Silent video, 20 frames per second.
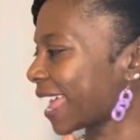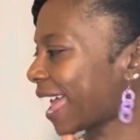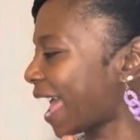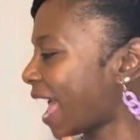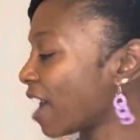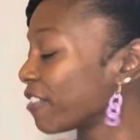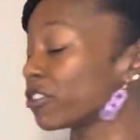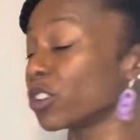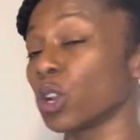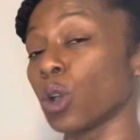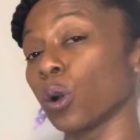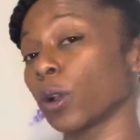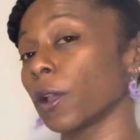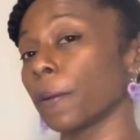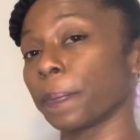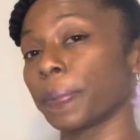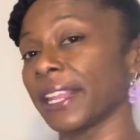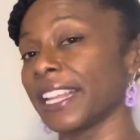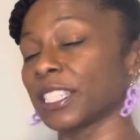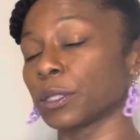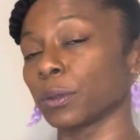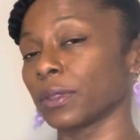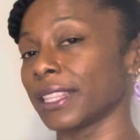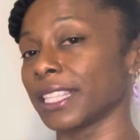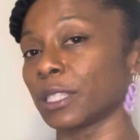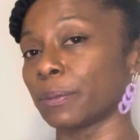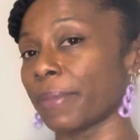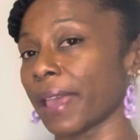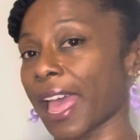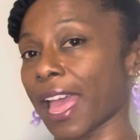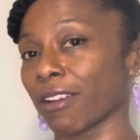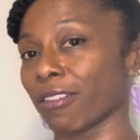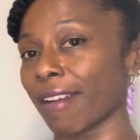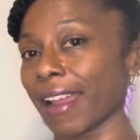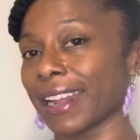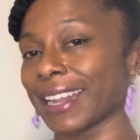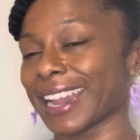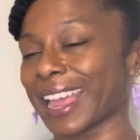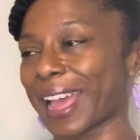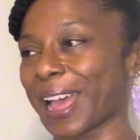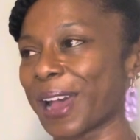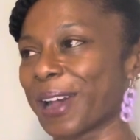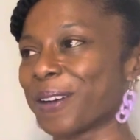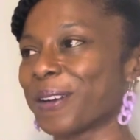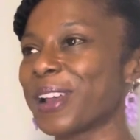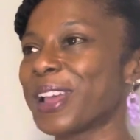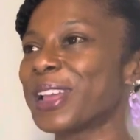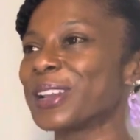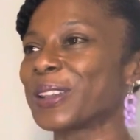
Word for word: I have no complaints with this bag right now.